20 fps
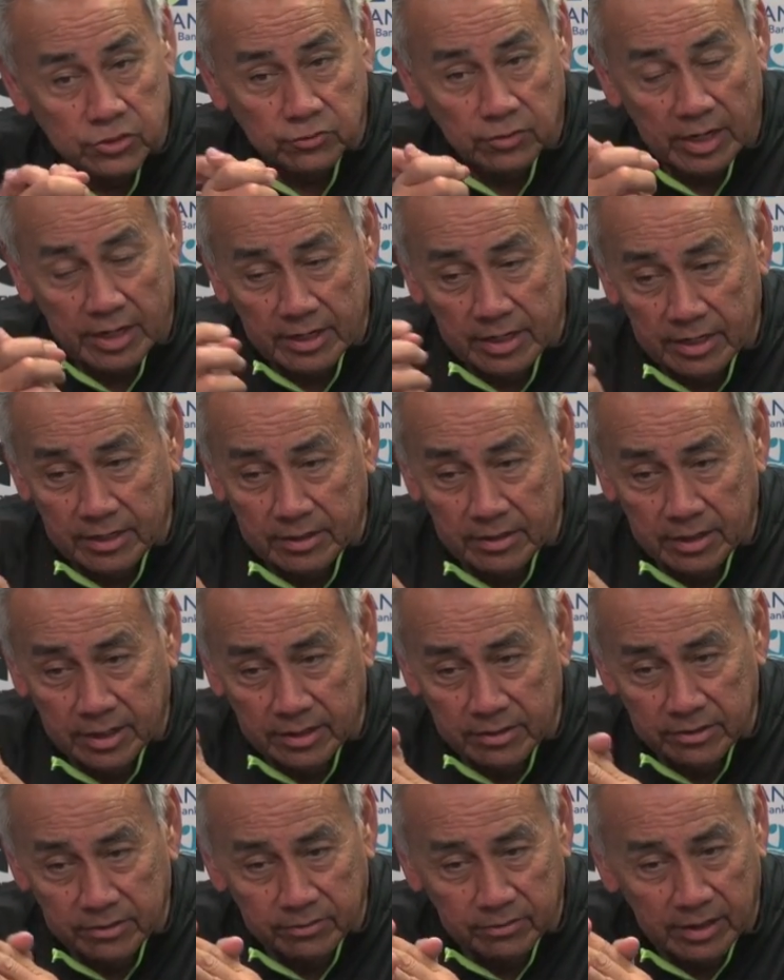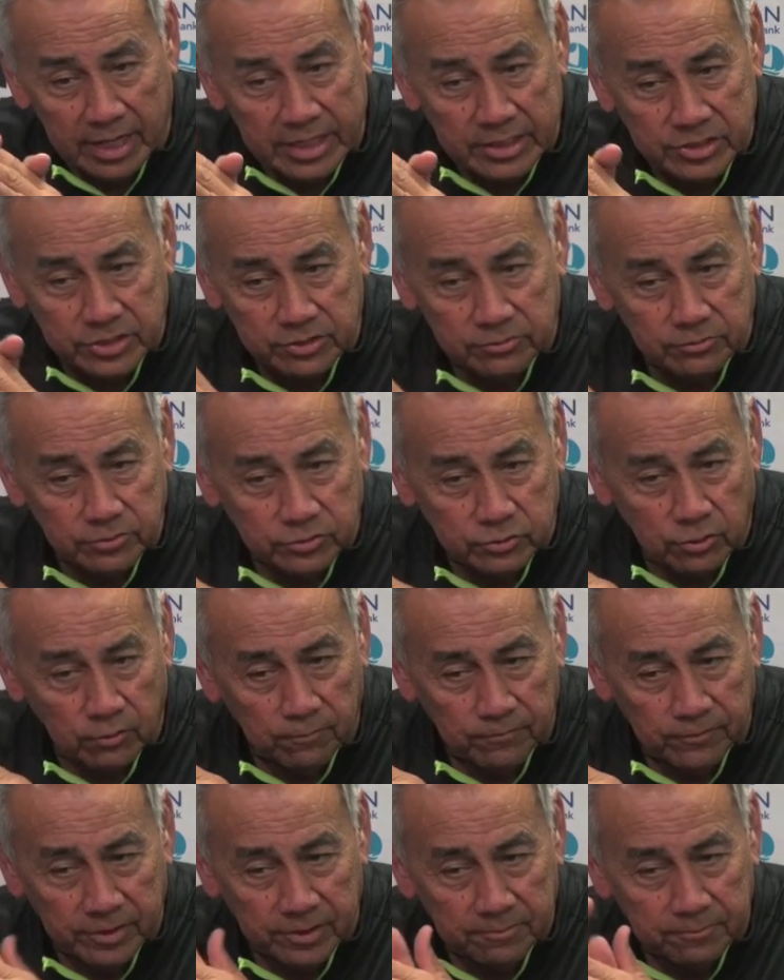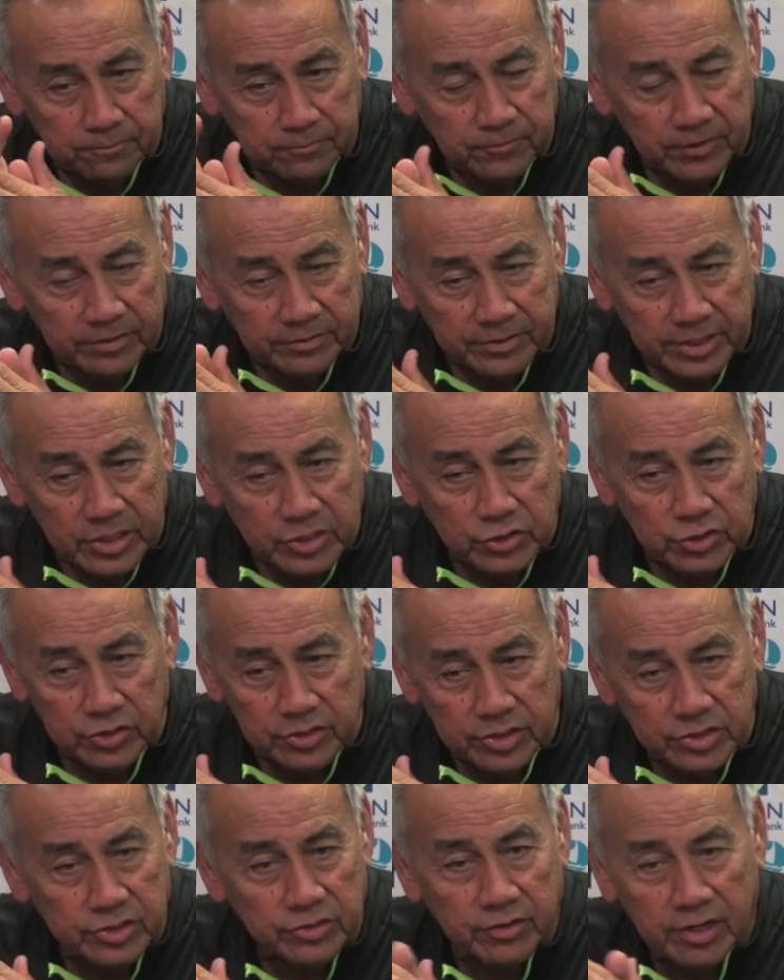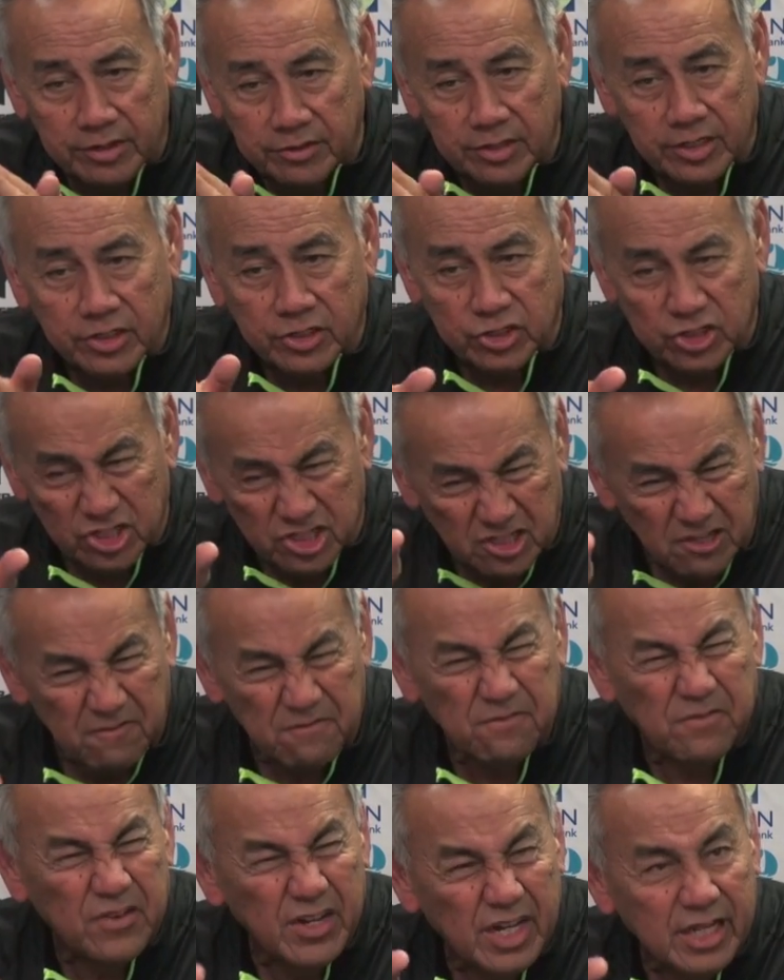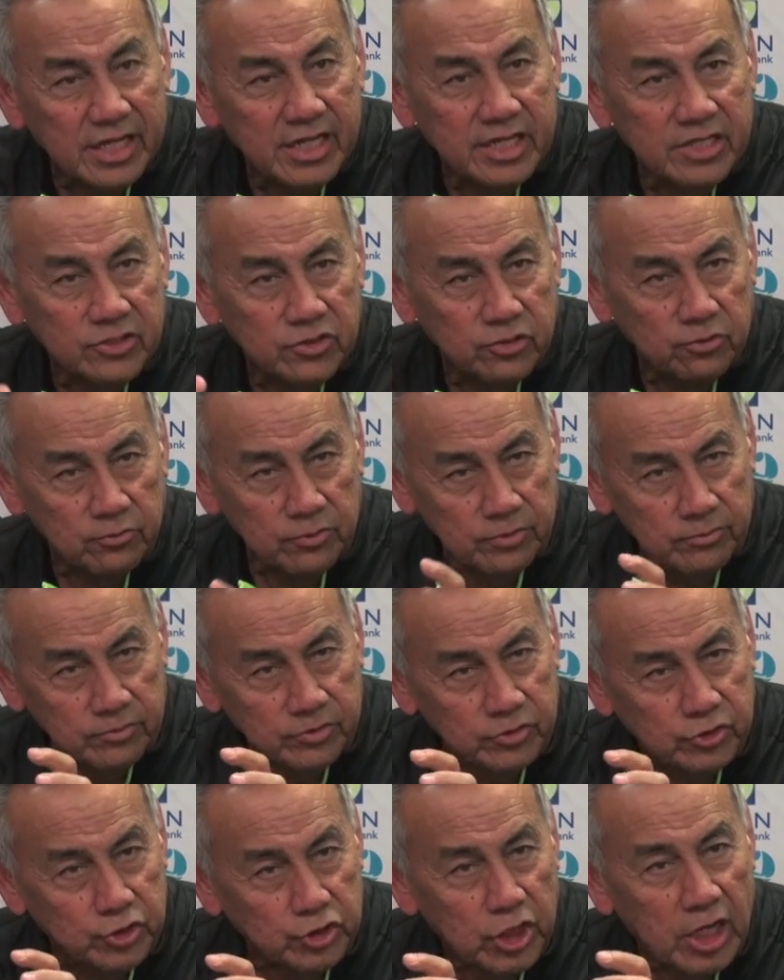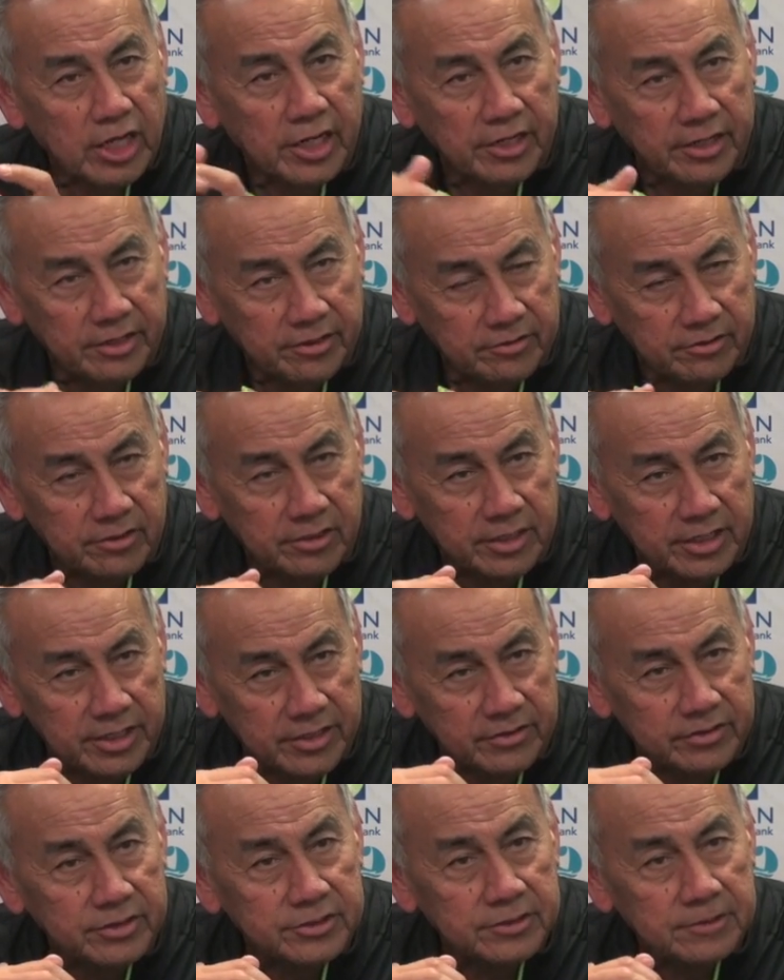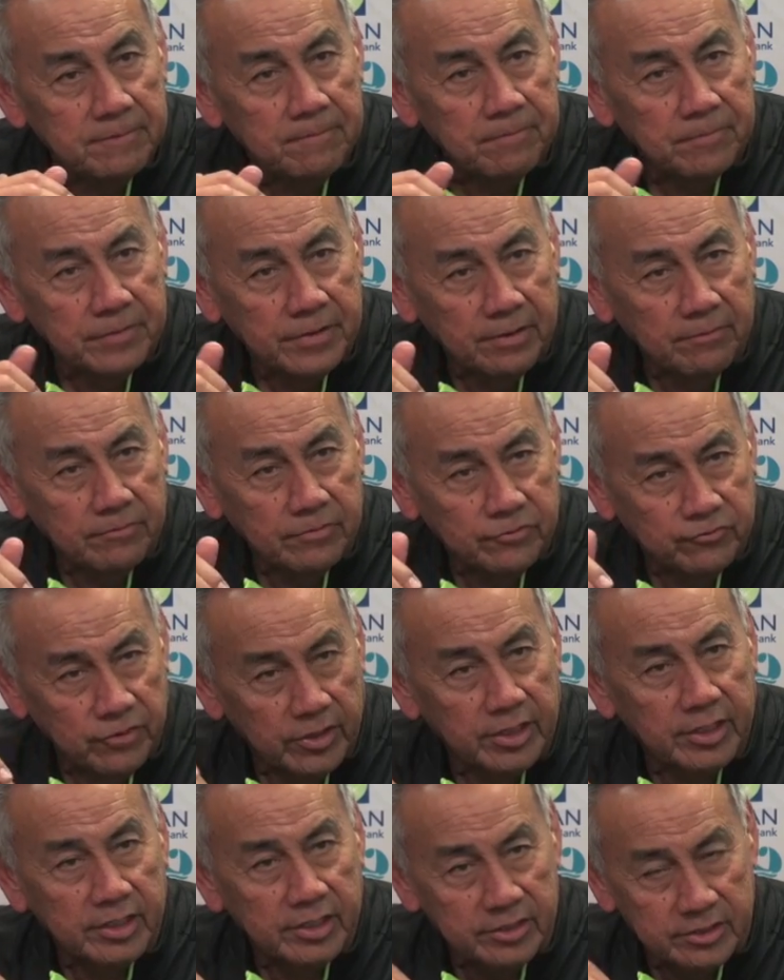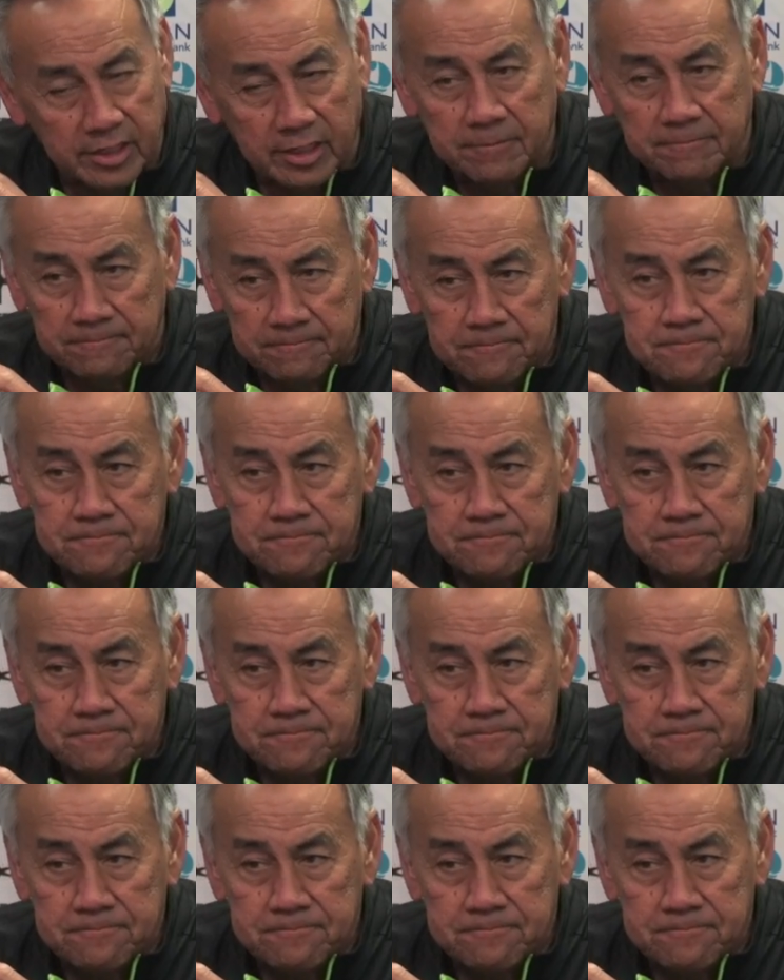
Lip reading: So I last year was hopefully the foundation. This year, I think, is just the filling in so we were solid in all the areas that we're trying to get done.